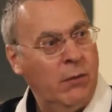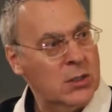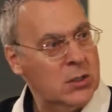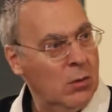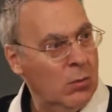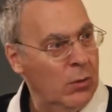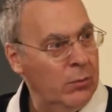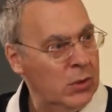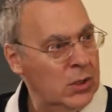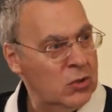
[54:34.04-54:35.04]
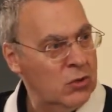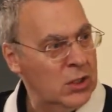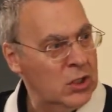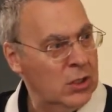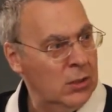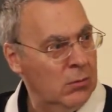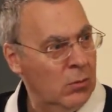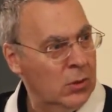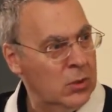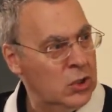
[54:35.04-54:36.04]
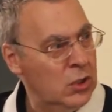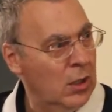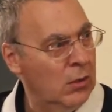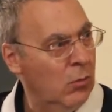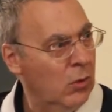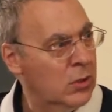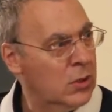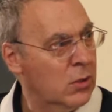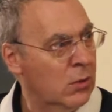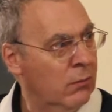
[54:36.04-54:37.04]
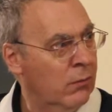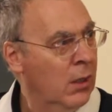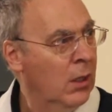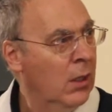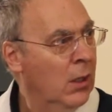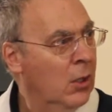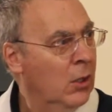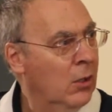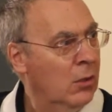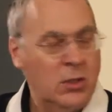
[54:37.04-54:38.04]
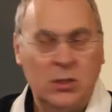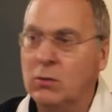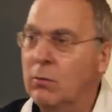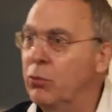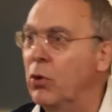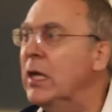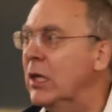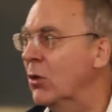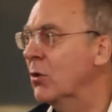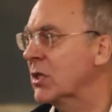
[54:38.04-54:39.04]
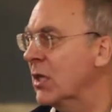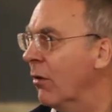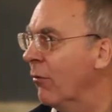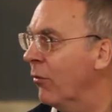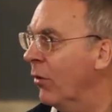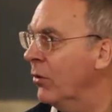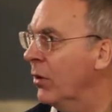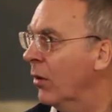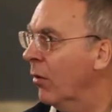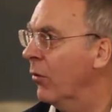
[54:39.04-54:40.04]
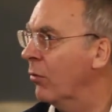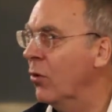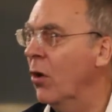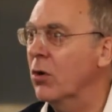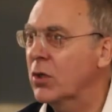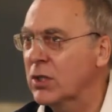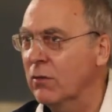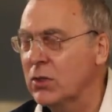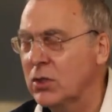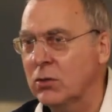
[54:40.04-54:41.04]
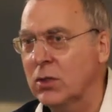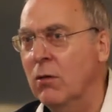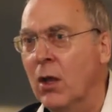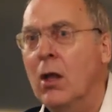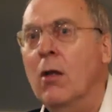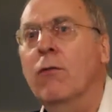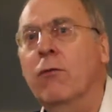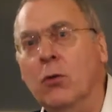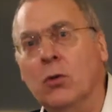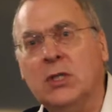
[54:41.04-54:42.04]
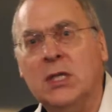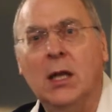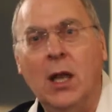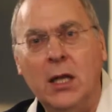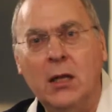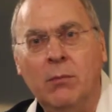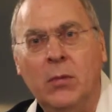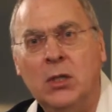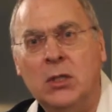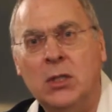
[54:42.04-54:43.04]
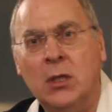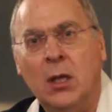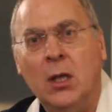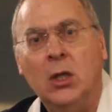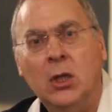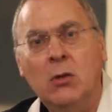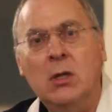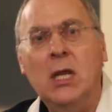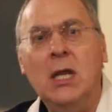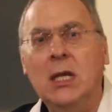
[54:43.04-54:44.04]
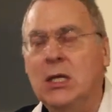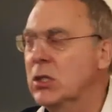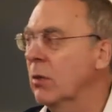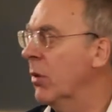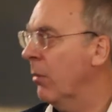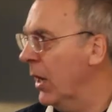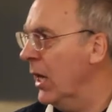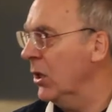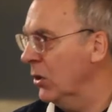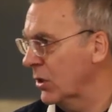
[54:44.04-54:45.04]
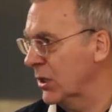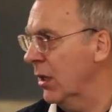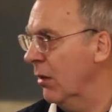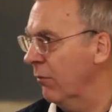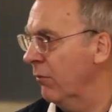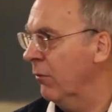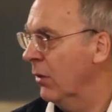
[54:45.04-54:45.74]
That's not what Buddhist tradition wants. You don't want to sort of break yourself on the rocks of a sort of false enlightenment. You need to prepare yourself.